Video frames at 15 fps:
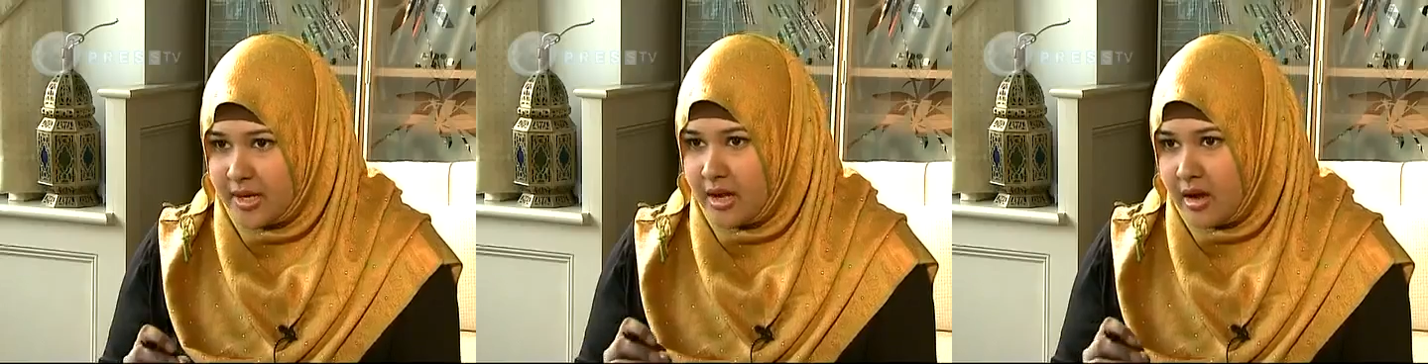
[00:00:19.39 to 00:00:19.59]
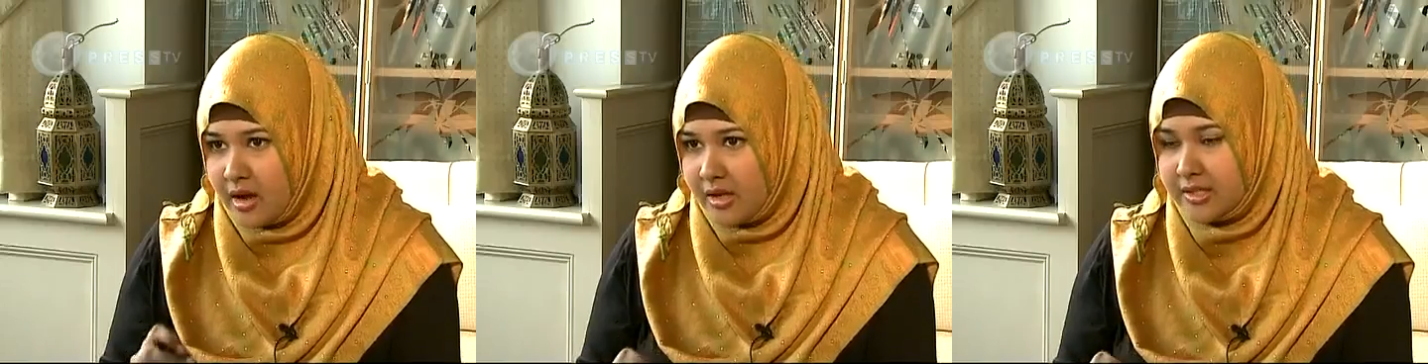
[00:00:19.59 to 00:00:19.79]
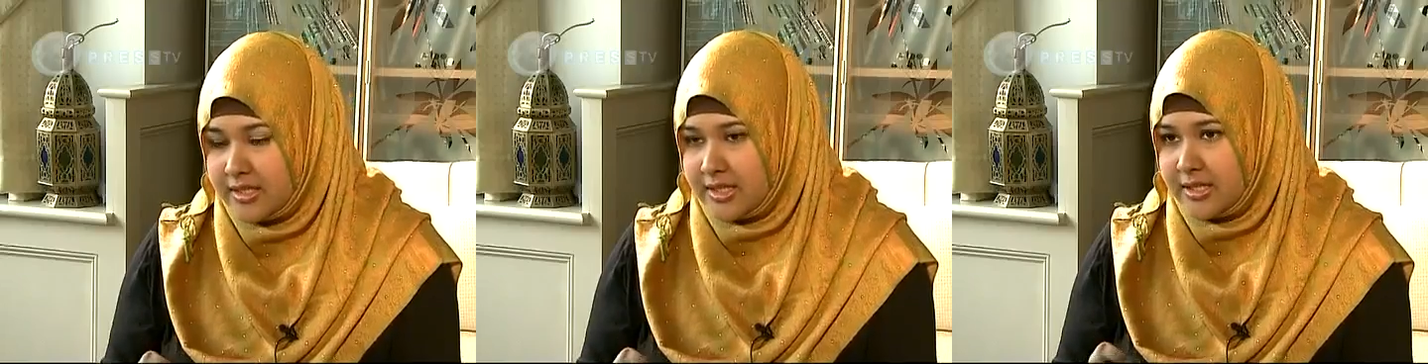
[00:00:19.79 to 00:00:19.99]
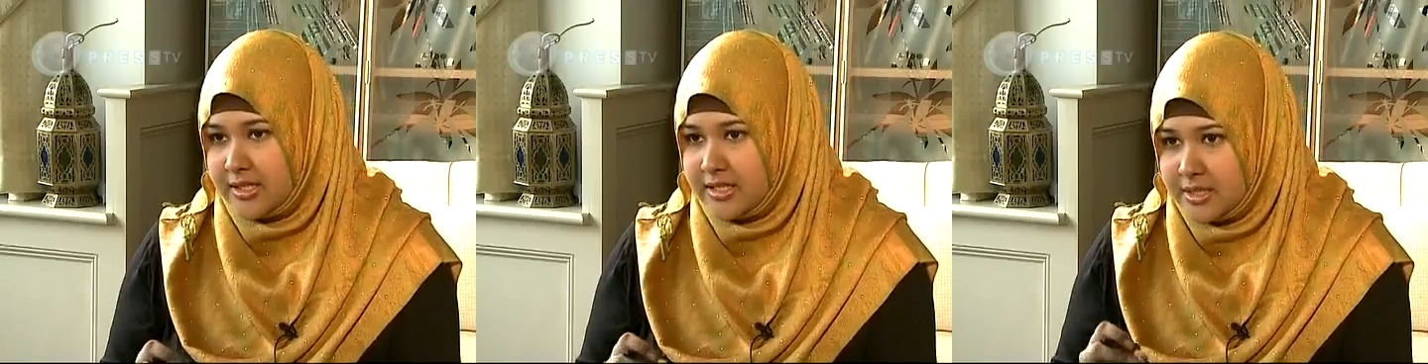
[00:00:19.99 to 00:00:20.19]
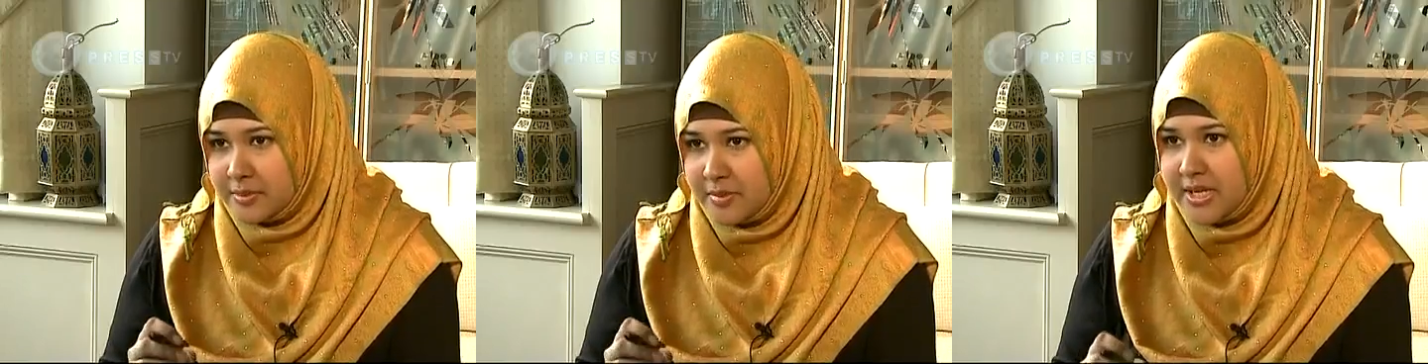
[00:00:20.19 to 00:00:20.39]
harder
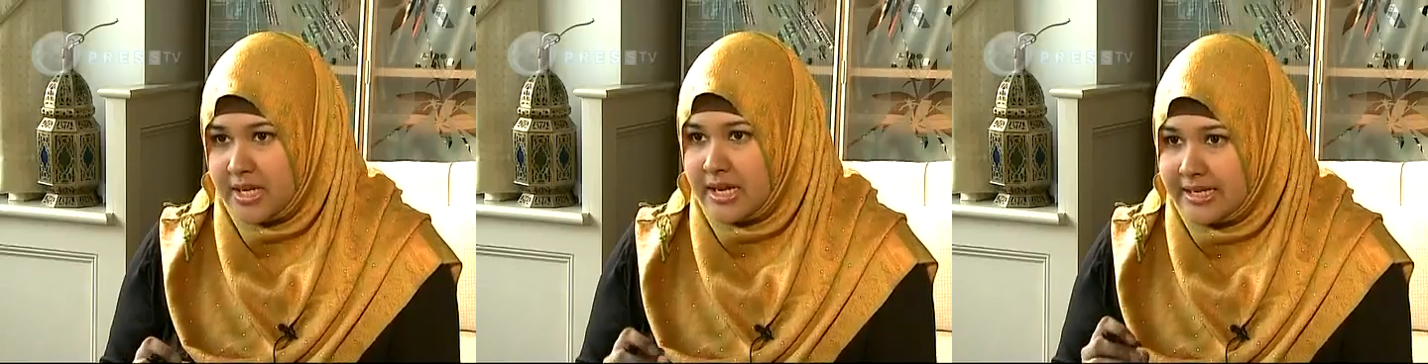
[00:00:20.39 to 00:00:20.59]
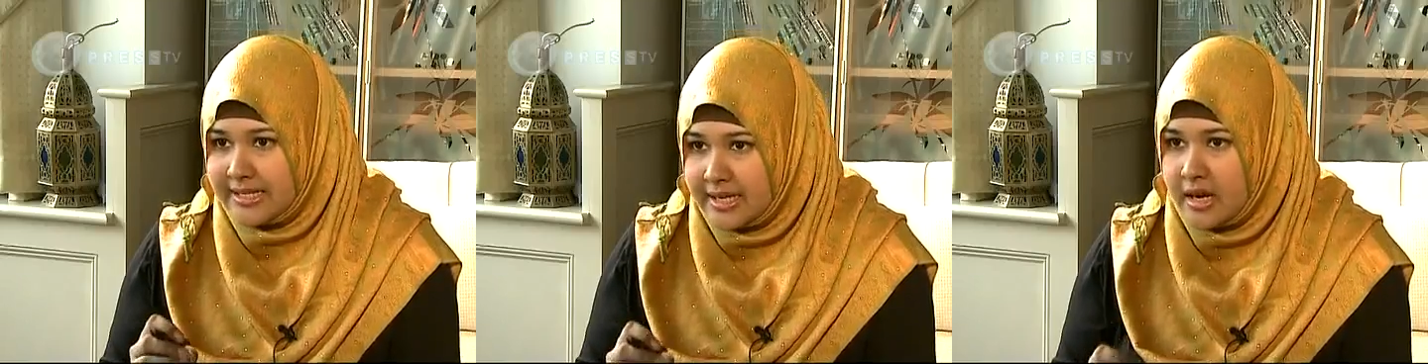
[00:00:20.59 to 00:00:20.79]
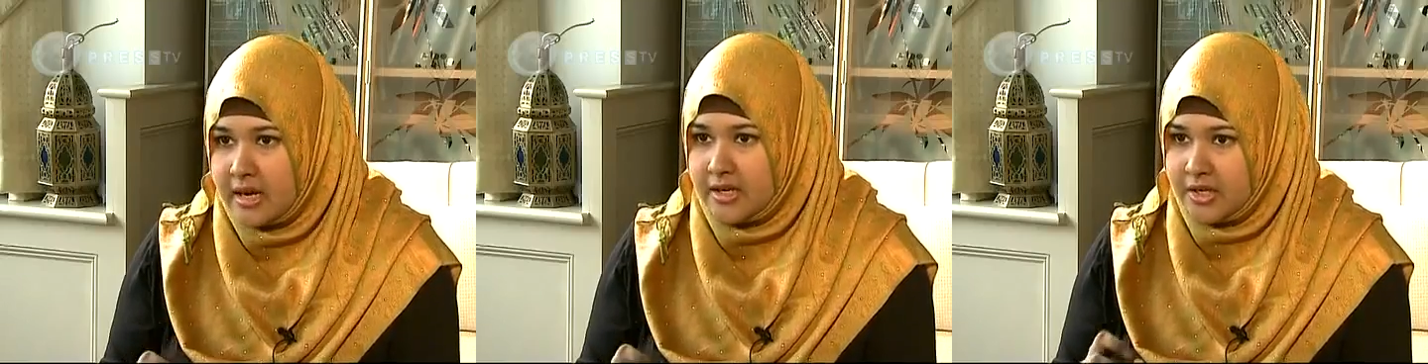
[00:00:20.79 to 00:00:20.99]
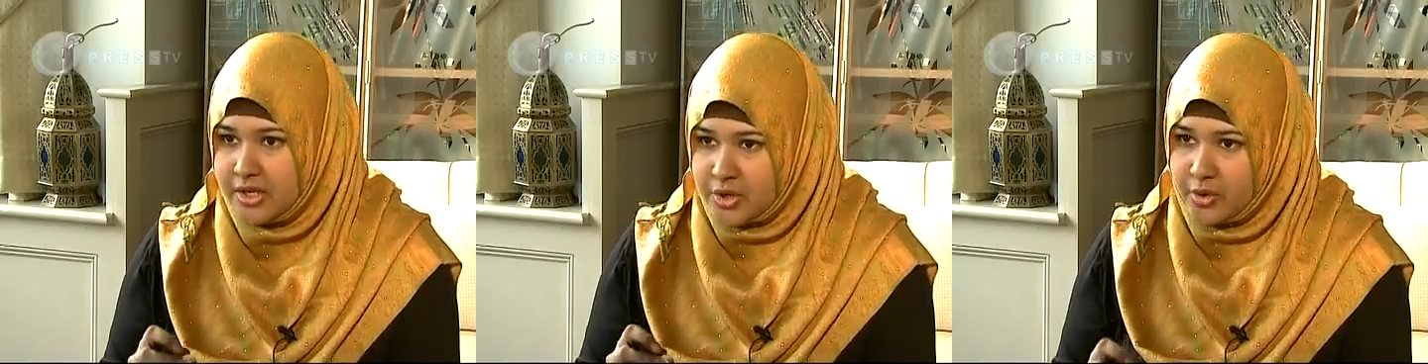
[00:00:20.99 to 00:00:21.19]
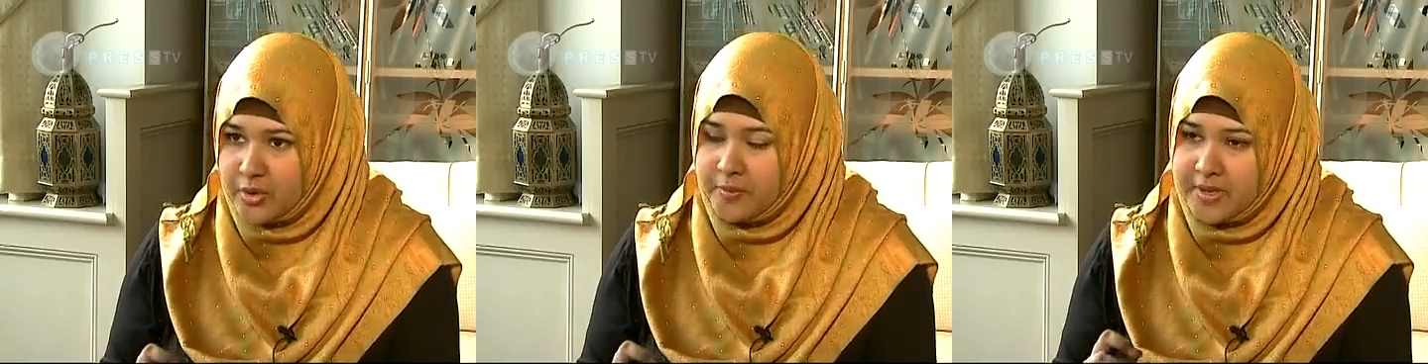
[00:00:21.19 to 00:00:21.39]
to be a young
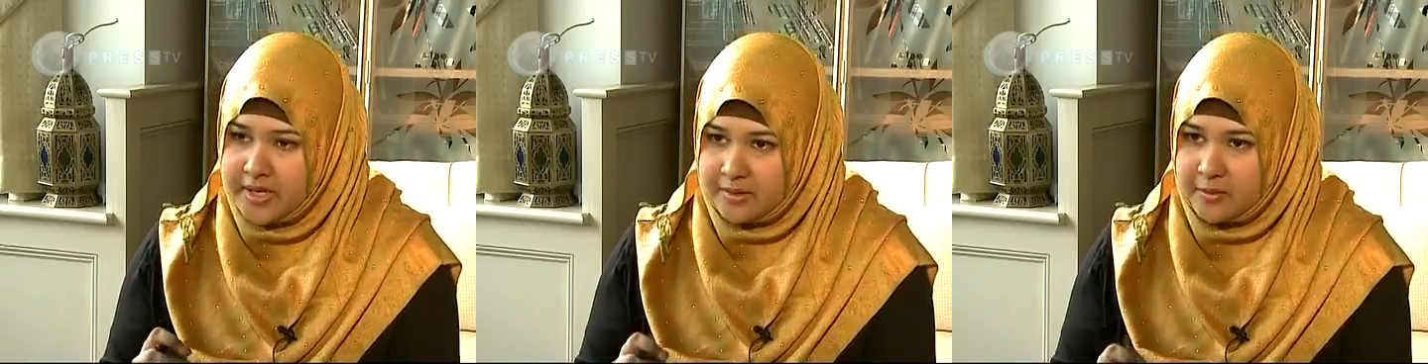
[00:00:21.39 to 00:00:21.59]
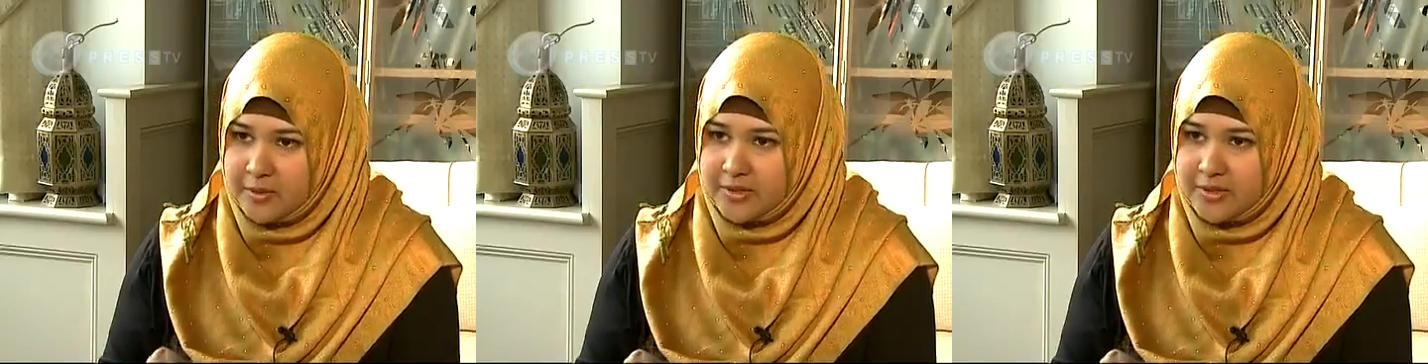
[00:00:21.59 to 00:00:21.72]
European